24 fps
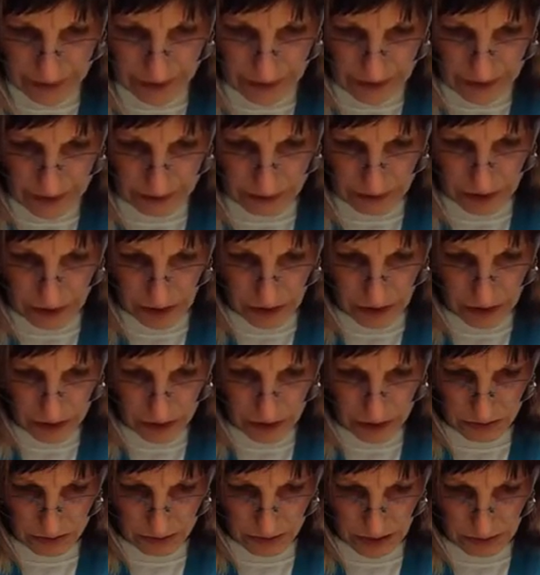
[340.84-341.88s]
Some of the
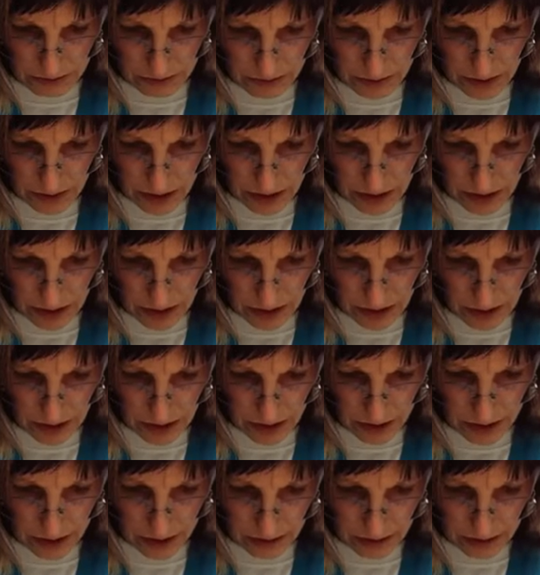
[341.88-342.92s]
newspaper getting in
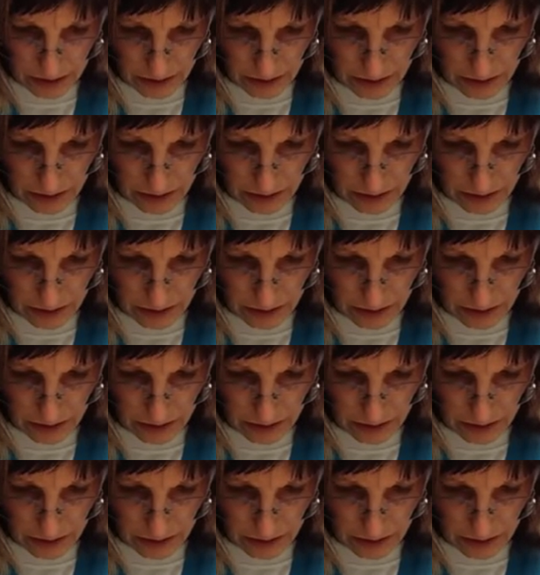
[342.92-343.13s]
there.